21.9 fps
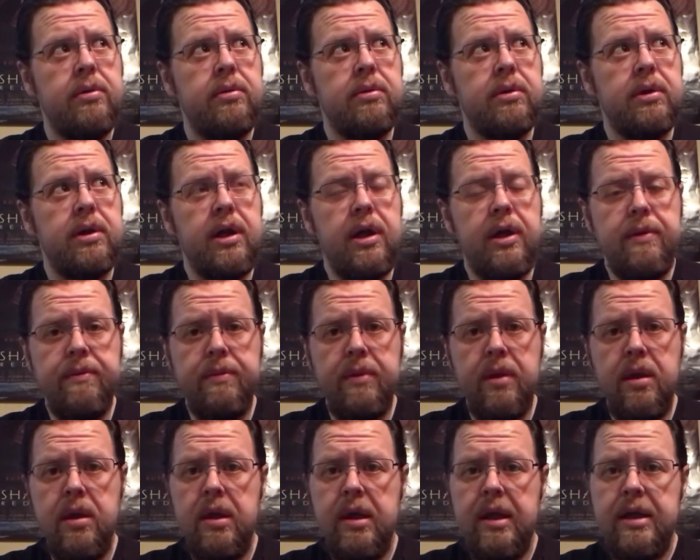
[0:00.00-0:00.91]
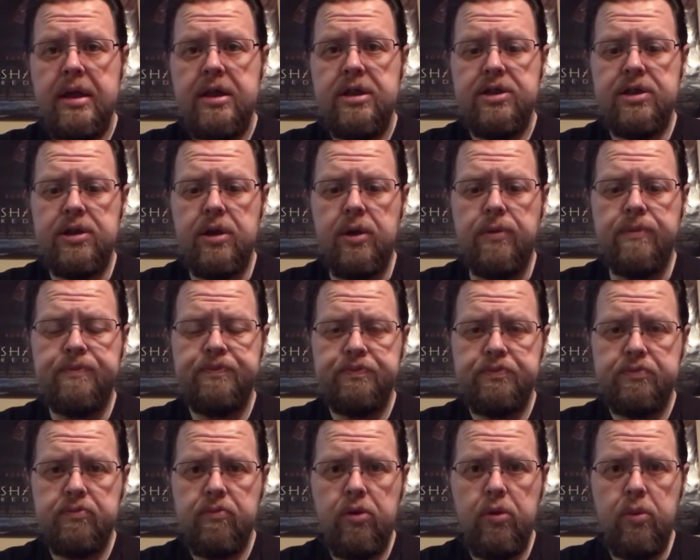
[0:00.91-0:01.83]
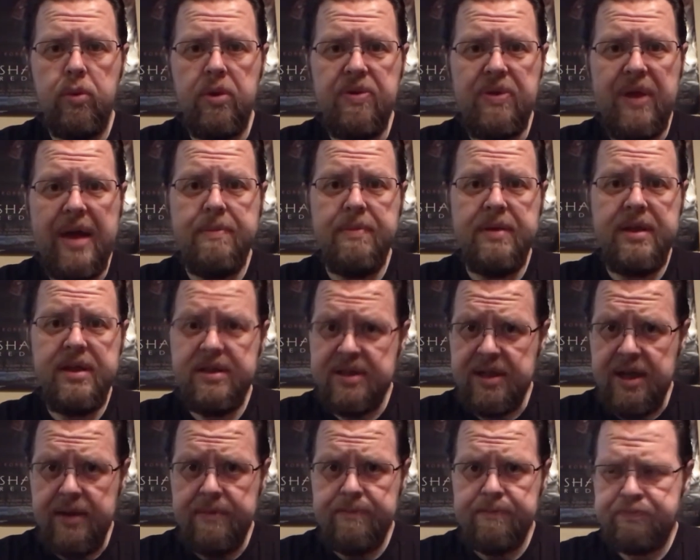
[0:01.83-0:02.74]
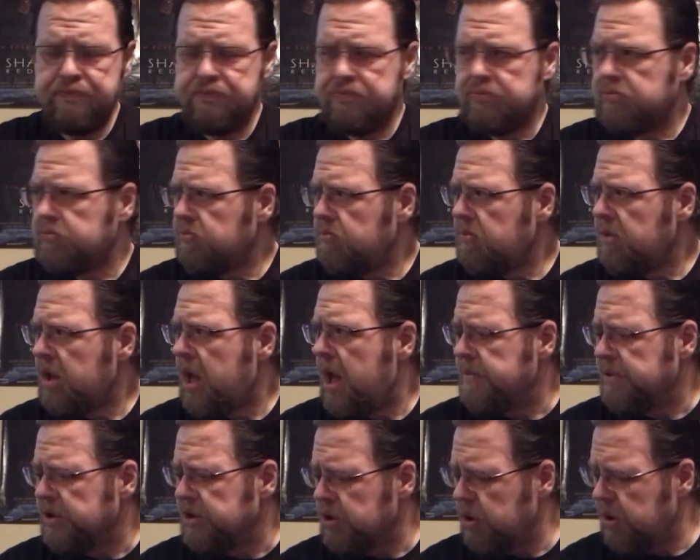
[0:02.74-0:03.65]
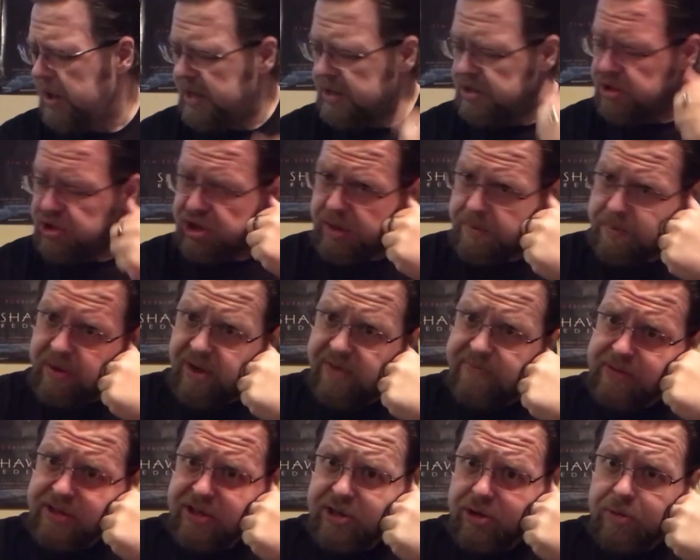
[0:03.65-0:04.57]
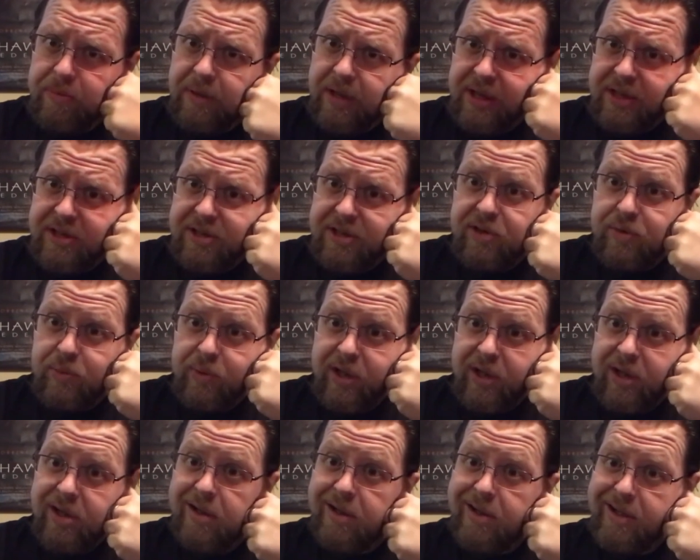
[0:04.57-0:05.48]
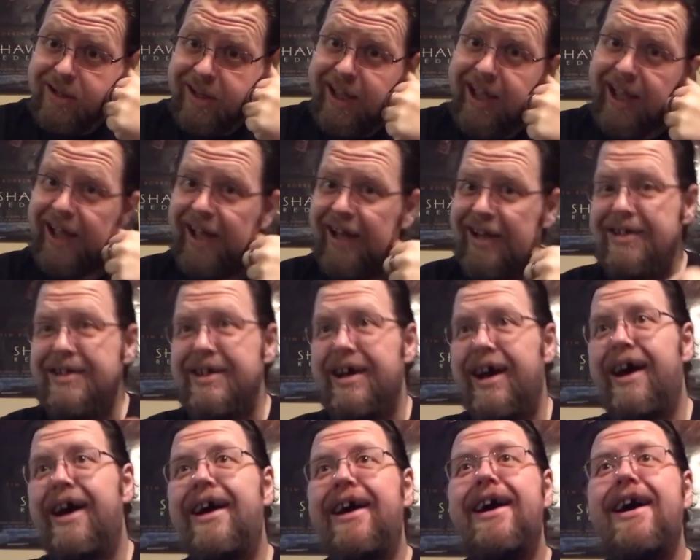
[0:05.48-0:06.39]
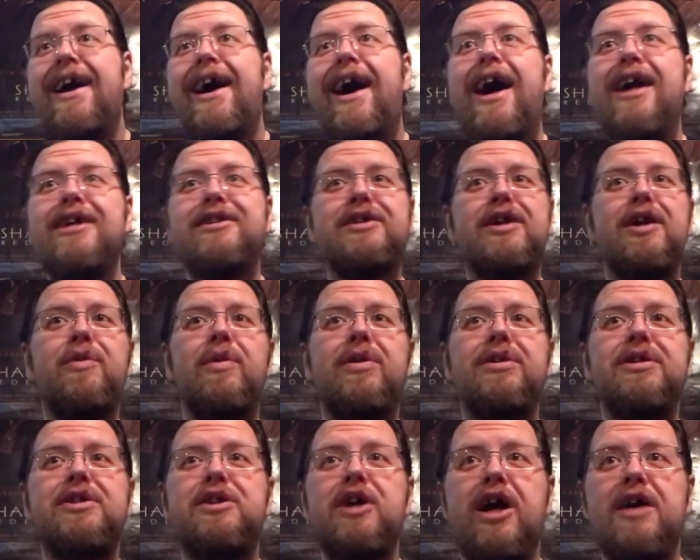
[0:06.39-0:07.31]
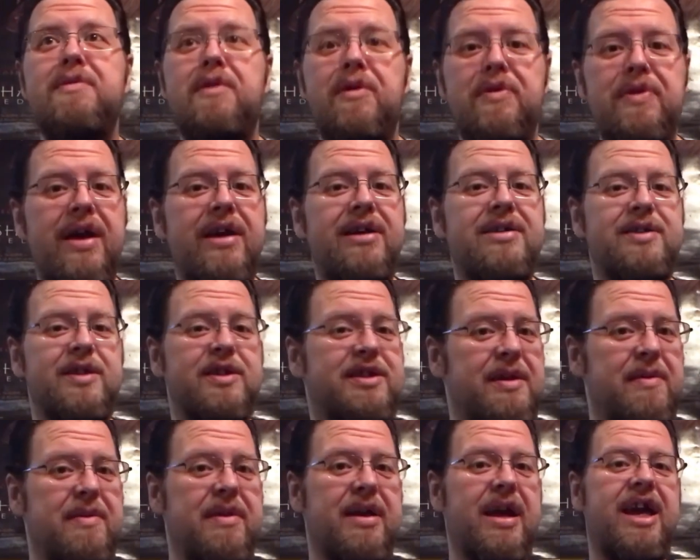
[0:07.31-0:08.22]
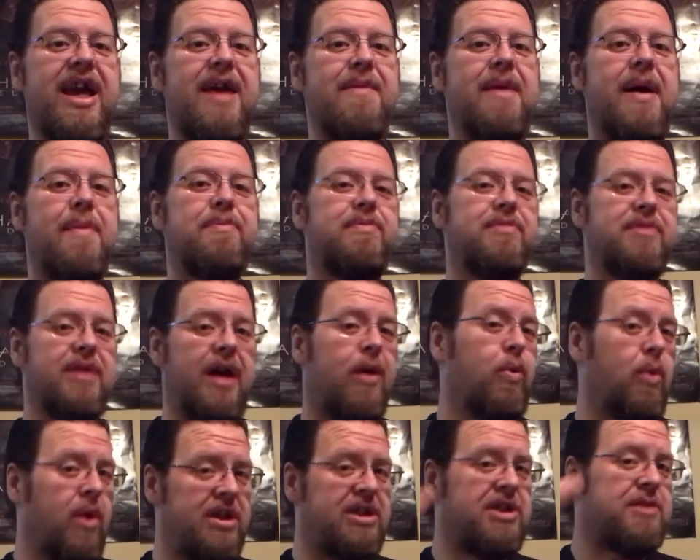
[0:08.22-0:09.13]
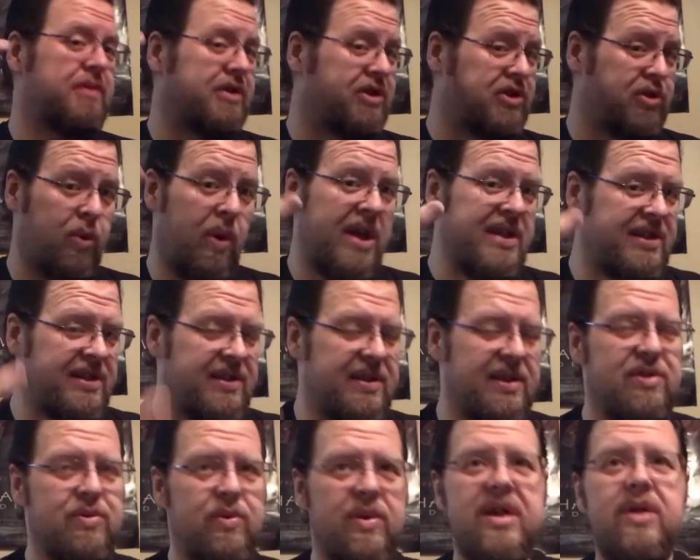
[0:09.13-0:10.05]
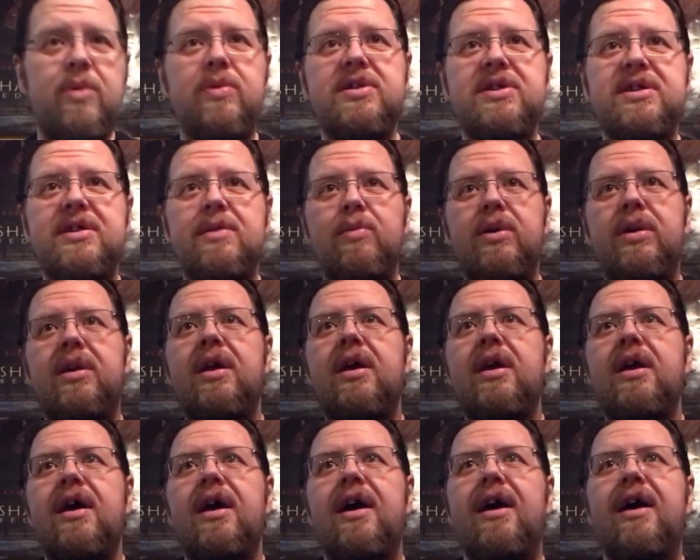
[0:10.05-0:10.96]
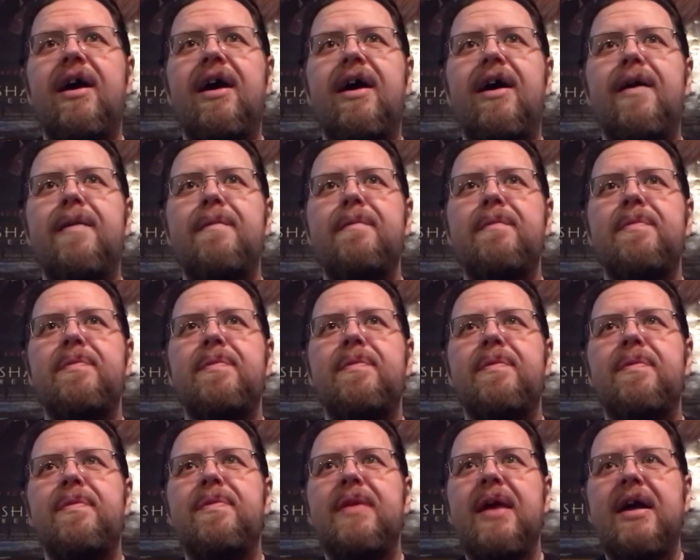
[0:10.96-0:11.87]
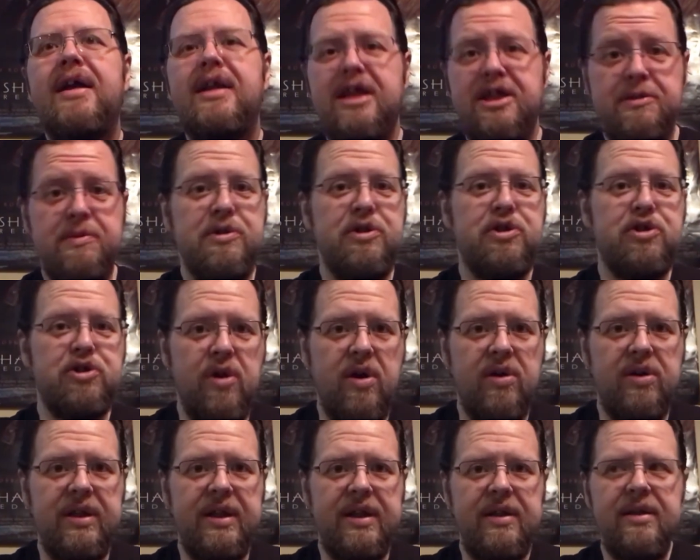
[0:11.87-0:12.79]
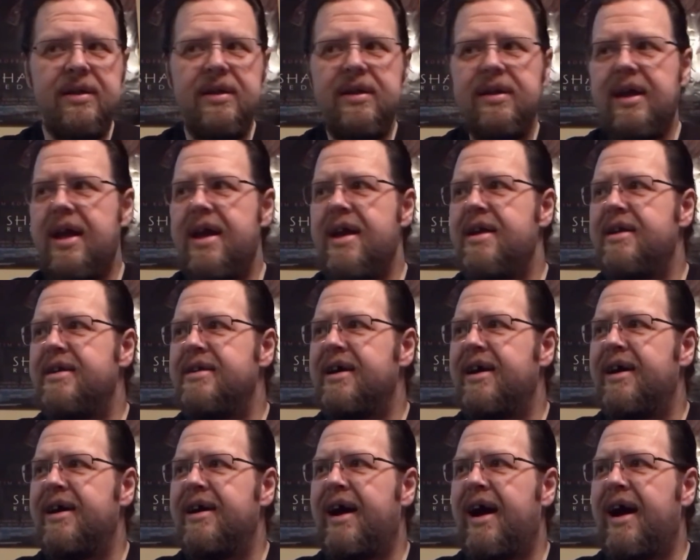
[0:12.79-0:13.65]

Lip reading: Okay? So, with that being said, I'm going to go ahead and jump off my soapbox this week. And I just kind of wanted to talk about that because it's something that came up not once, but twice this week with someone that has been struggling. And